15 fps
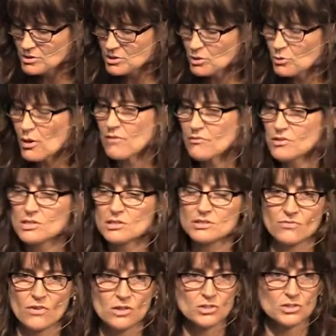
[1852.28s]
Do you have a
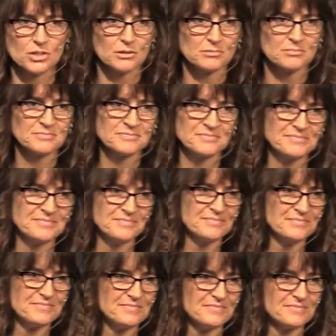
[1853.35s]
dysfunction
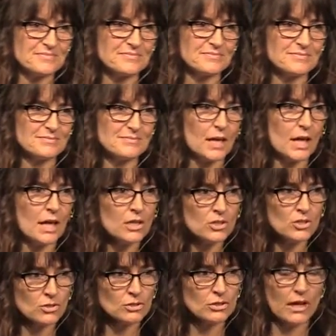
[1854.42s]

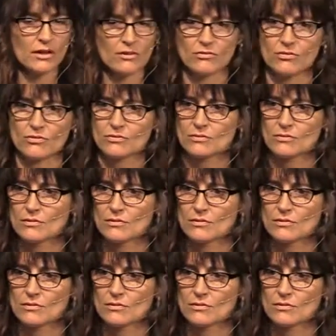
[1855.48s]
in your life?